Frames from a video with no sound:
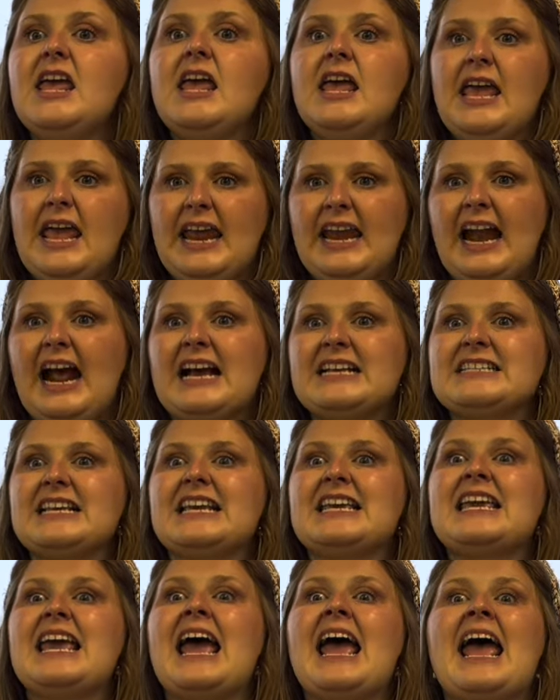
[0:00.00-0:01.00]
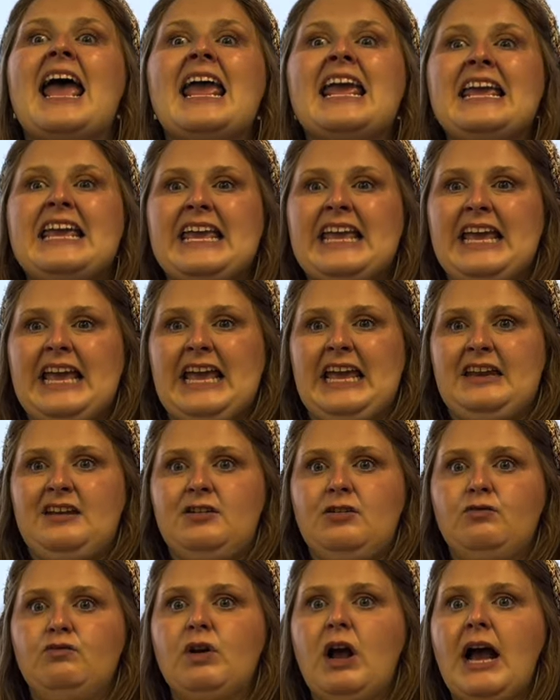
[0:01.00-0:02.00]
It has a K in,
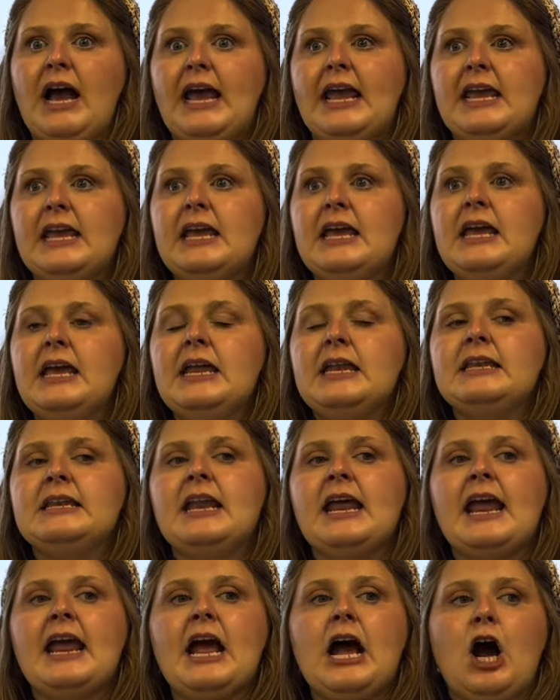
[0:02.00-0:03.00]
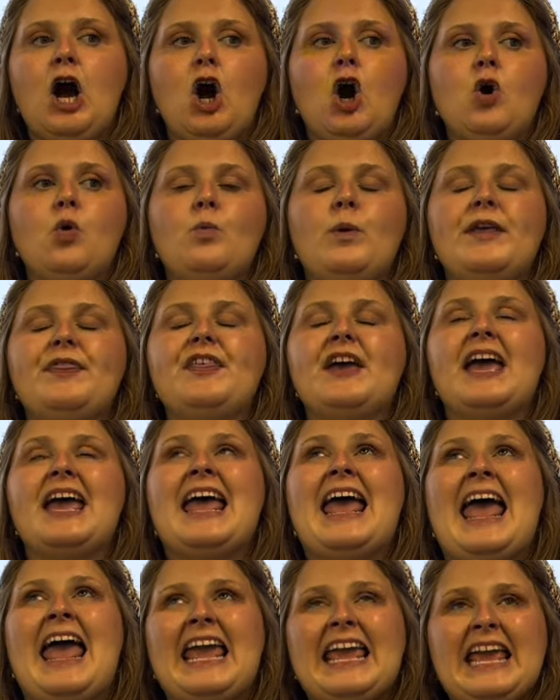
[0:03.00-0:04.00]
right? Now, with a
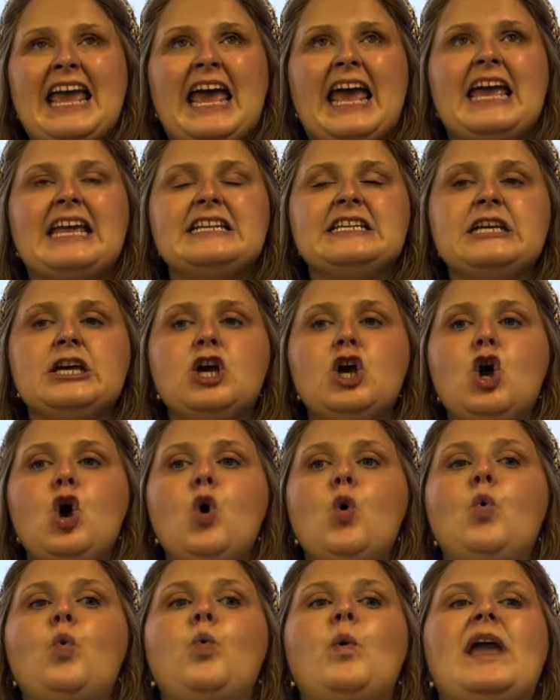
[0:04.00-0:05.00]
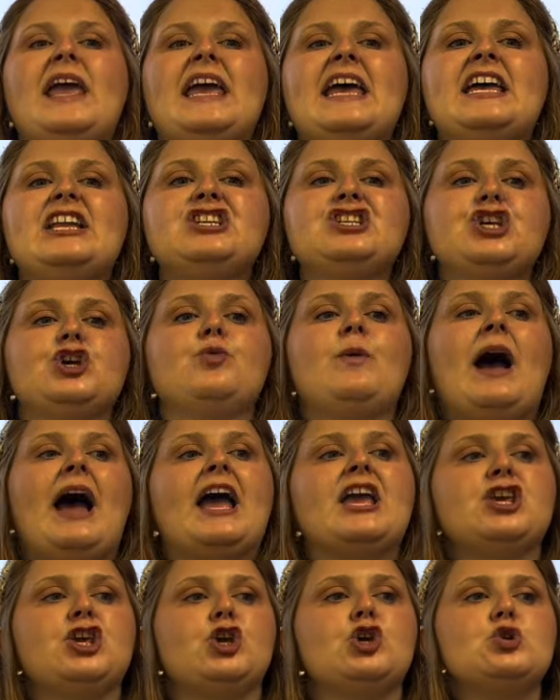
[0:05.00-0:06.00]
hand, when do
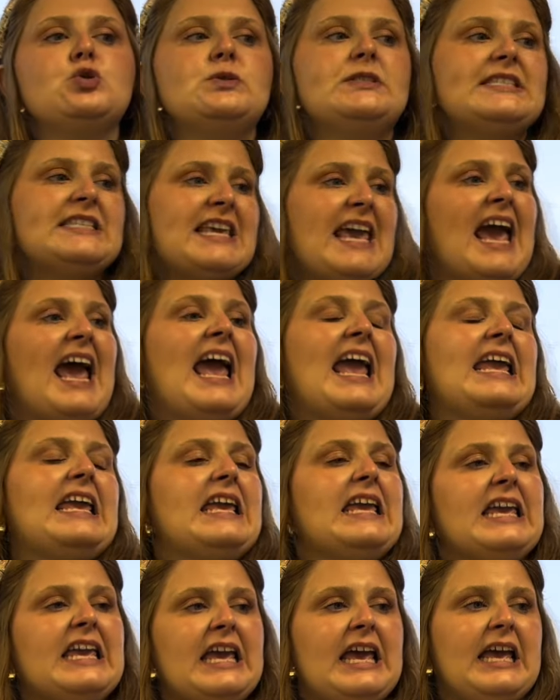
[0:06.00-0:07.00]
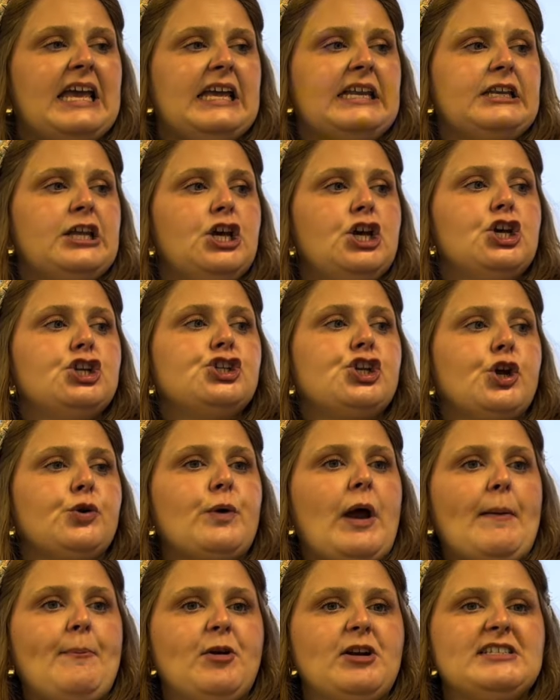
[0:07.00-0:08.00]
I use K in to
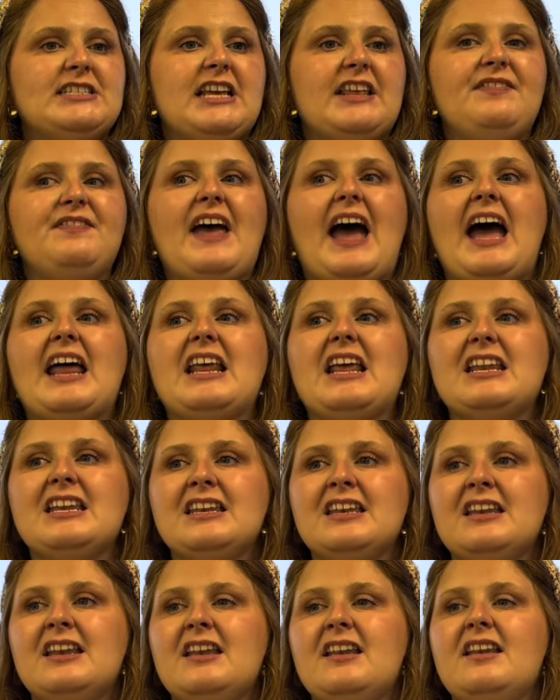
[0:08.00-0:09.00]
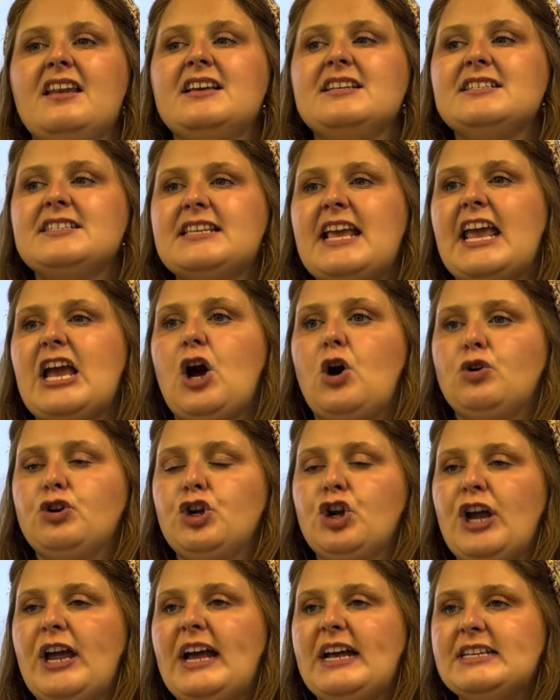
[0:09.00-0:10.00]
represent that N sound?
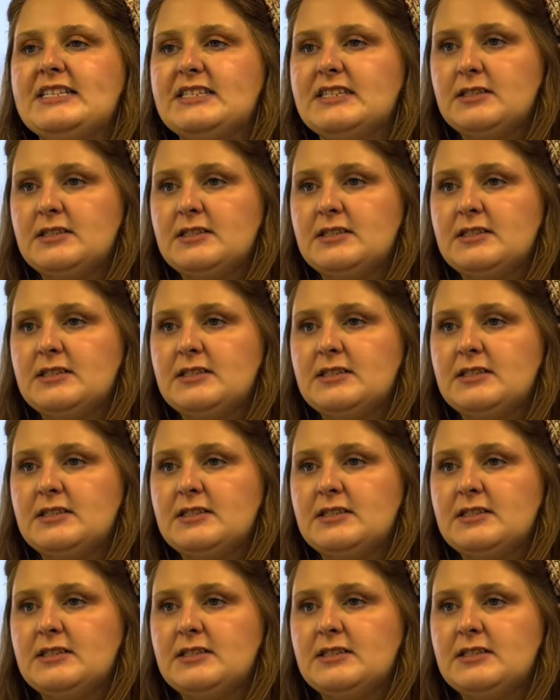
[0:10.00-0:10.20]
Chris?